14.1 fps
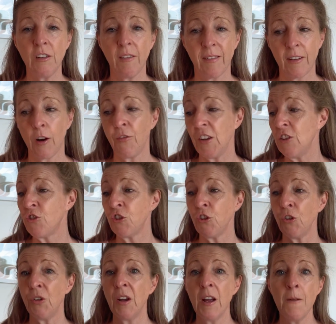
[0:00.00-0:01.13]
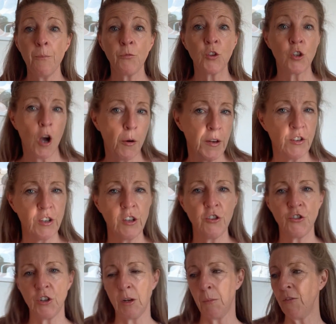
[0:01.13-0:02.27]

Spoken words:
yourself into going to the gym.